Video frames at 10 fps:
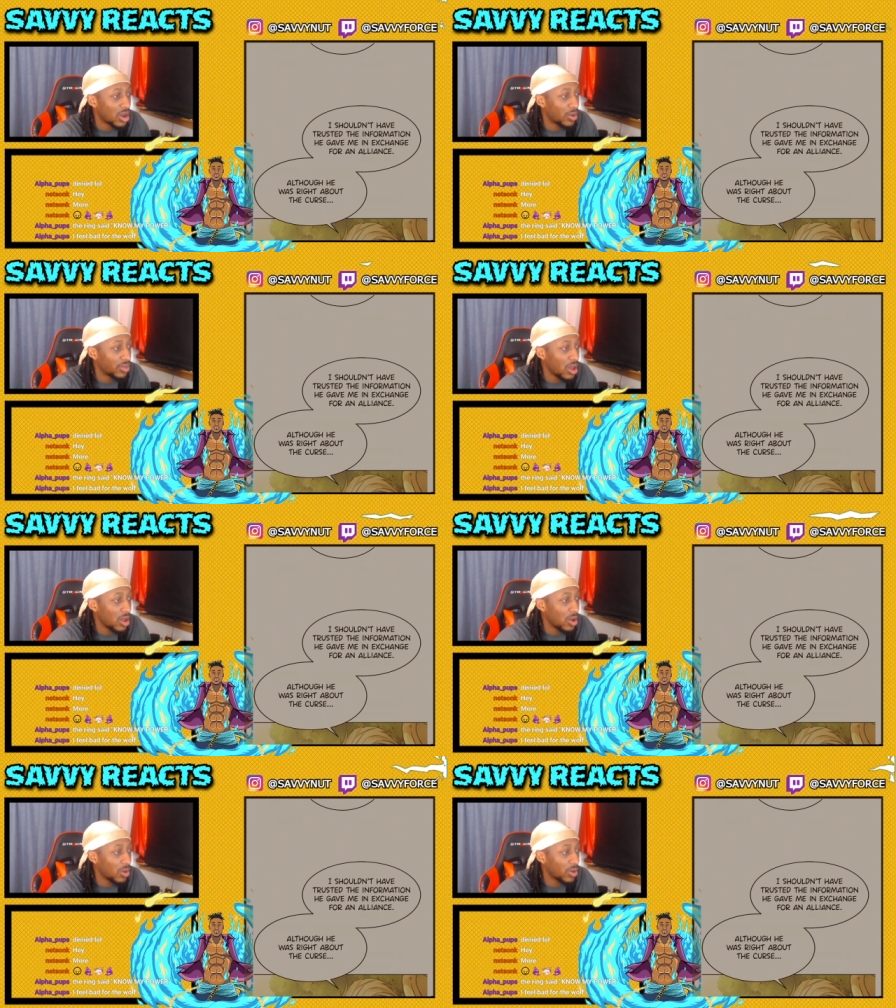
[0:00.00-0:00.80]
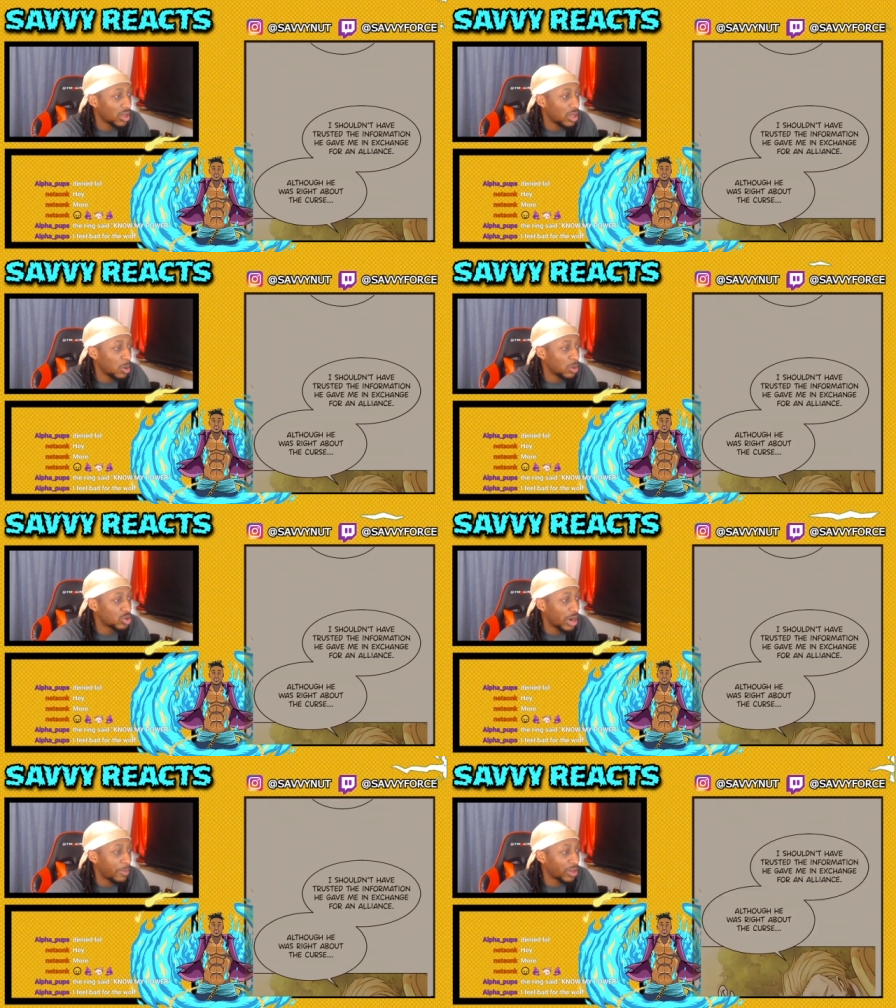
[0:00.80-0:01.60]
although he was
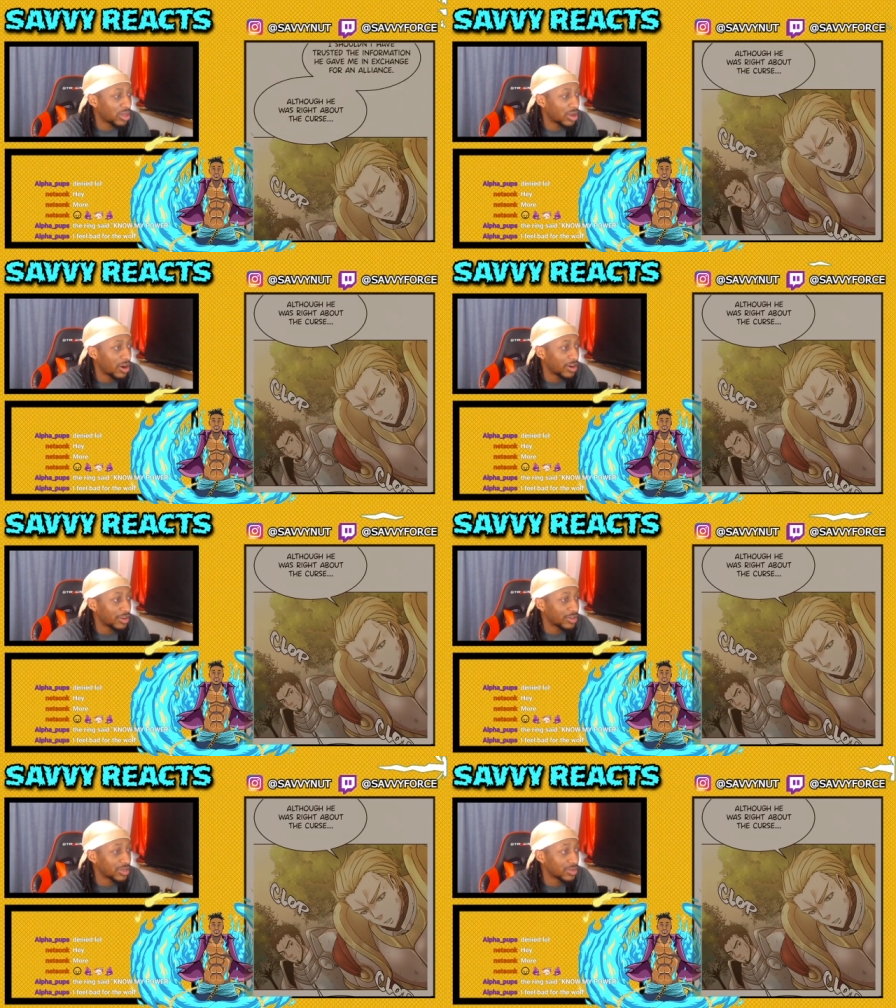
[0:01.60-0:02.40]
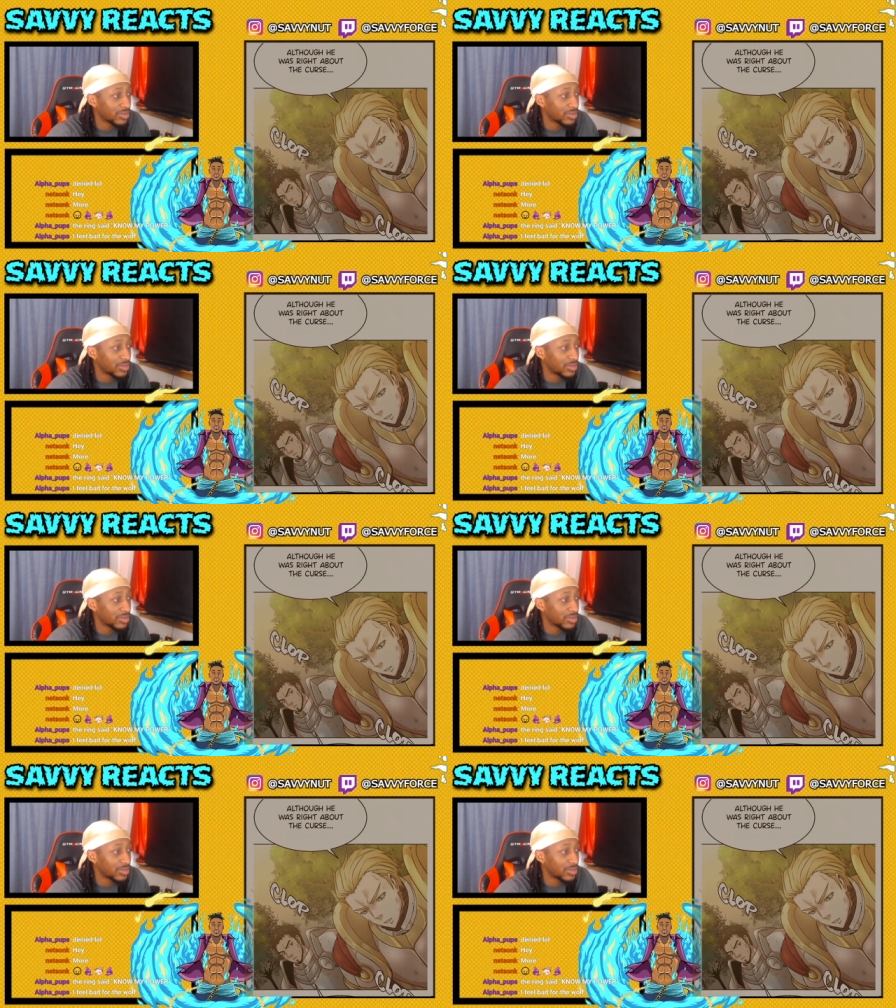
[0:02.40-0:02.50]
right about the curse.